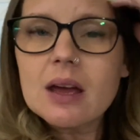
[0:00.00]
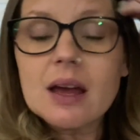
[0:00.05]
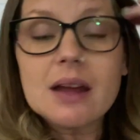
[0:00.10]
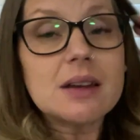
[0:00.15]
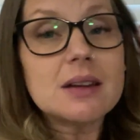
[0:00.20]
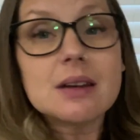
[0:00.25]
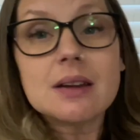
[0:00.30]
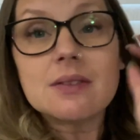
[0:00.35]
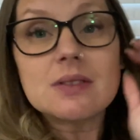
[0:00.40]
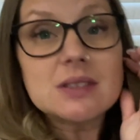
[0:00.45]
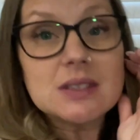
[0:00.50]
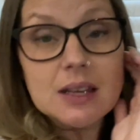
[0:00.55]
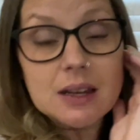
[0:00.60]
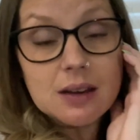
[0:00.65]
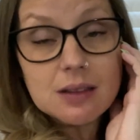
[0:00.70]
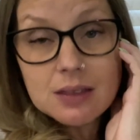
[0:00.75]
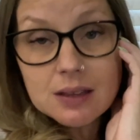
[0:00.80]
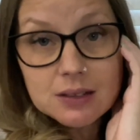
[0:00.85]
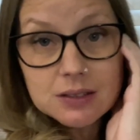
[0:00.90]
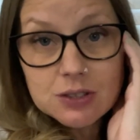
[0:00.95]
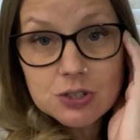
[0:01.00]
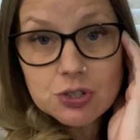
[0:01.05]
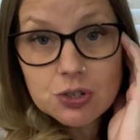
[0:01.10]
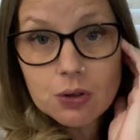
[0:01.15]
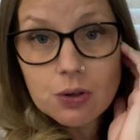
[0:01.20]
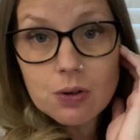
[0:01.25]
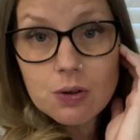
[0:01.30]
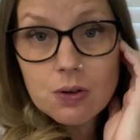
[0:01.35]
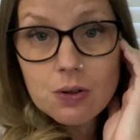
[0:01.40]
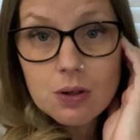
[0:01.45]
I didn't even say anything to
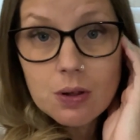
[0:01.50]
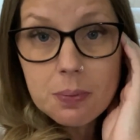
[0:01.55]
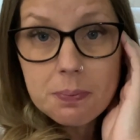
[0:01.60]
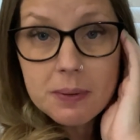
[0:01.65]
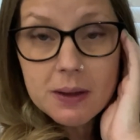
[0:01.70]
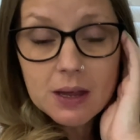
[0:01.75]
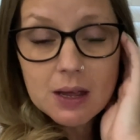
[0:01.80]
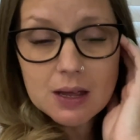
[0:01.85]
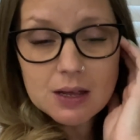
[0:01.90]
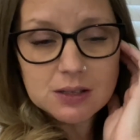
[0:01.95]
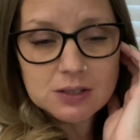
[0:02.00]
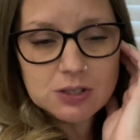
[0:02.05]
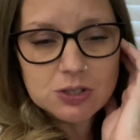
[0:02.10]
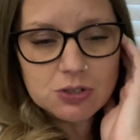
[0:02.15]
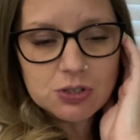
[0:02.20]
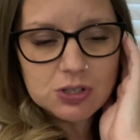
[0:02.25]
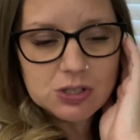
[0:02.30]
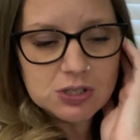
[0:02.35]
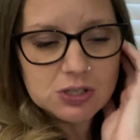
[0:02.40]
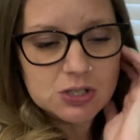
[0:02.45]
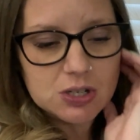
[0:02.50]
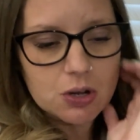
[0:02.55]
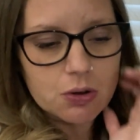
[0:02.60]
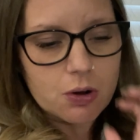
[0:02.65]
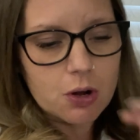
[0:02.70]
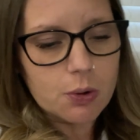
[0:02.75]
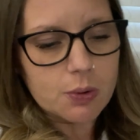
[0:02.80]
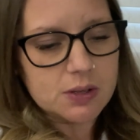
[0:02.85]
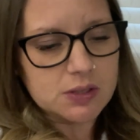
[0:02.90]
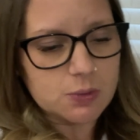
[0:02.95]
Joel because you just don't
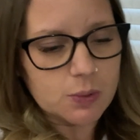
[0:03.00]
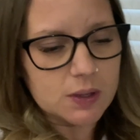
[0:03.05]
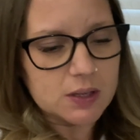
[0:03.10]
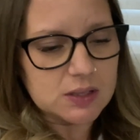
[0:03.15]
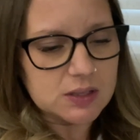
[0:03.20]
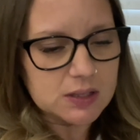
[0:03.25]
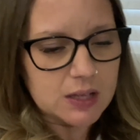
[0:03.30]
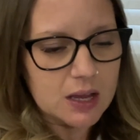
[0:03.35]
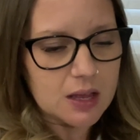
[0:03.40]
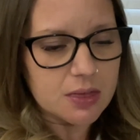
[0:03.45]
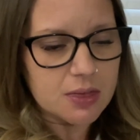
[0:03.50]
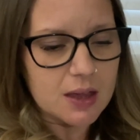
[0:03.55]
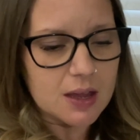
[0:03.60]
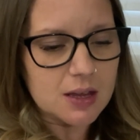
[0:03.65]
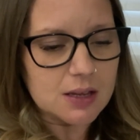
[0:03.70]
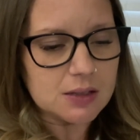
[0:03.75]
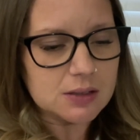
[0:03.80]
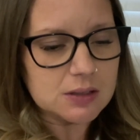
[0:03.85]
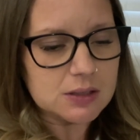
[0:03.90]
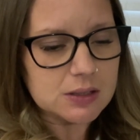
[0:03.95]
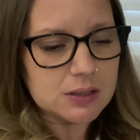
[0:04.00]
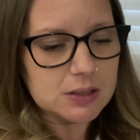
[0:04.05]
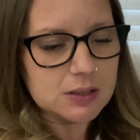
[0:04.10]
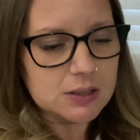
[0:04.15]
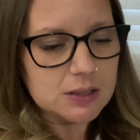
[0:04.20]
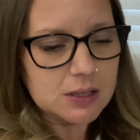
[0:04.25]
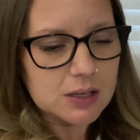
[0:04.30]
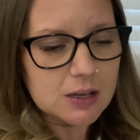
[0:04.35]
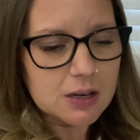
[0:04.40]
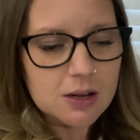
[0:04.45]
always want to say things,
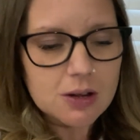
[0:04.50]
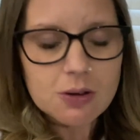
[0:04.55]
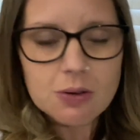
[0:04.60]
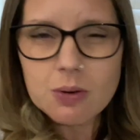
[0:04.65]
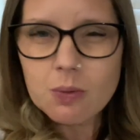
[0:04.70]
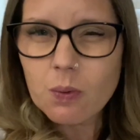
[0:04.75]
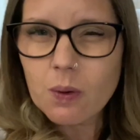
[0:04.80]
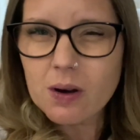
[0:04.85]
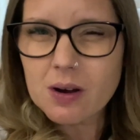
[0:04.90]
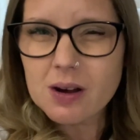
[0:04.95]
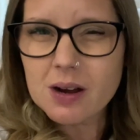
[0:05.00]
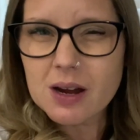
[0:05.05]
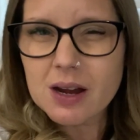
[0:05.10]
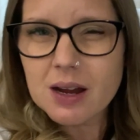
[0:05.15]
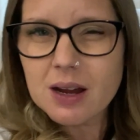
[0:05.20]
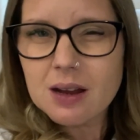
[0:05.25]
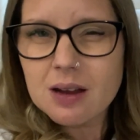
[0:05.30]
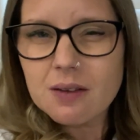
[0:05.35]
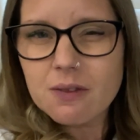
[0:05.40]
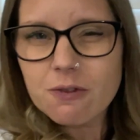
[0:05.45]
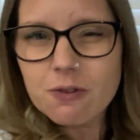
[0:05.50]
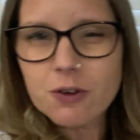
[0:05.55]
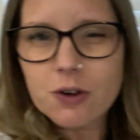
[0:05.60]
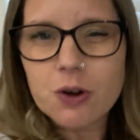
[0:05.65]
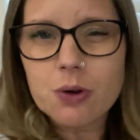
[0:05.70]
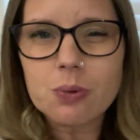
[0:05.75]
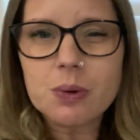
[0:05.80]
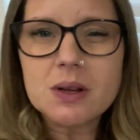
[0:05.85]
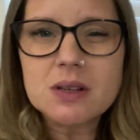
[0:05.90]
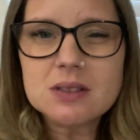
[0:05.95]
and worry for no
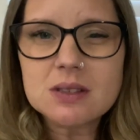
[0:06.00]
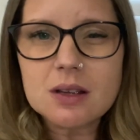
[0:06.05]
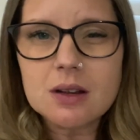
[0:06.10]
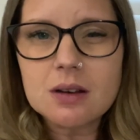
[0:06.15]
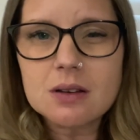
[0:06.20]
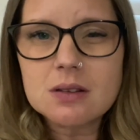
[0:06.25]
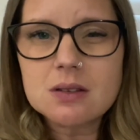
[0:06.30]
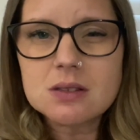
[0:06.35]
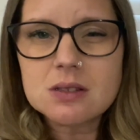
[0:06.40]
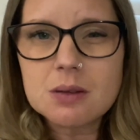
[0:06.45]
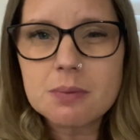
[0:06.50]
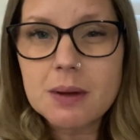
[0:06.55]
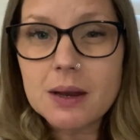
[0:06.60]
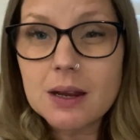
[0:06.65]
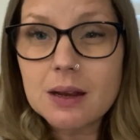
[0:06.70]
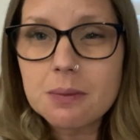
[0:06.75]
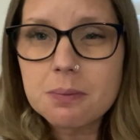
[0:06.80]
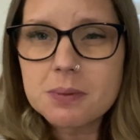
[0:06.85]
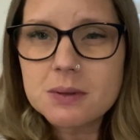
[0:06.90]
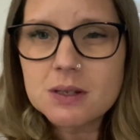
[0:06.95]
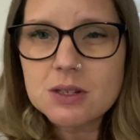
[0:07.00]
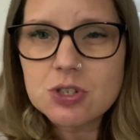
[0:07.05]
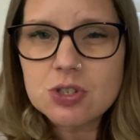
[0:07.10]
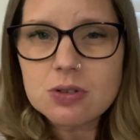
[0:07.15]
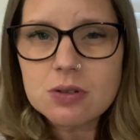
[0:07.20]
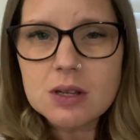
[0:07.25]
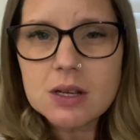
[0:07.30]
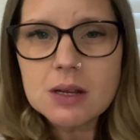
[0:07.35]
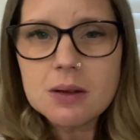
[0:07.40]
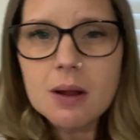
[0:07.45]
reason. Somebody
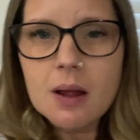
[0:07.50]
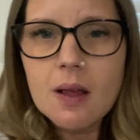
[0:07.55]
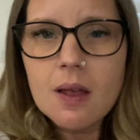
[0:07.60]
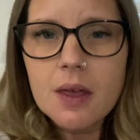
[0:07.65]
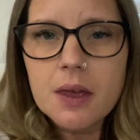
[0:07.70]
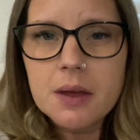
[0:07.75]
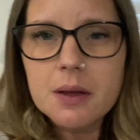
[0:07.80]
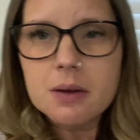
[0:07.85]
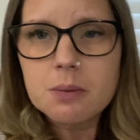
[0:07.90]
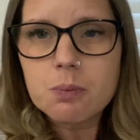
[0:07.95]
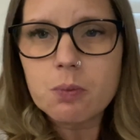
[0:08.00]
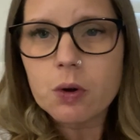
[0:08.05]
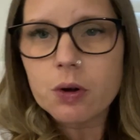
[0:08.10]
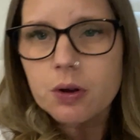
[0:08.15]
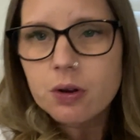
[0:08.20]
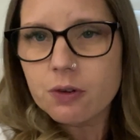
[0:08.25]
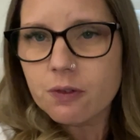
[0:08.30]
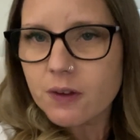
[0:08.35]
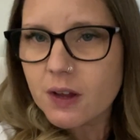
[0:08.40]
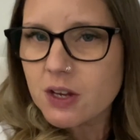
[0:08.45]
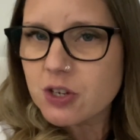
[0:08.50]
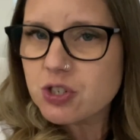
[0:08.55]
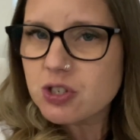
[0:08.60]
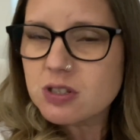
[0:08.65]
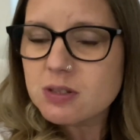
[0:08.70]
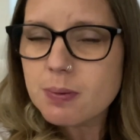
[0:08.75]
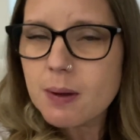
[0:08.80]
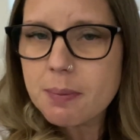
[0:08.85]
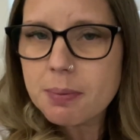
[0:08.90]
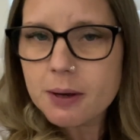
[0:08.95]
potentially, more
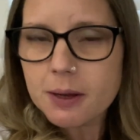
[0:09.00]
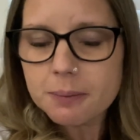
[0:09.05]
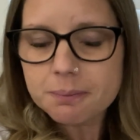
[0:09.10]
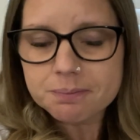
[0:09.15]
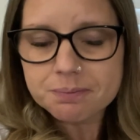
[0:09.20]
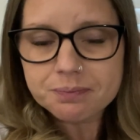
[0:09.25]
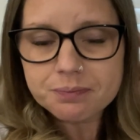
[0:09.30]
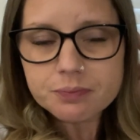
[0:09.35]
notifications popping up.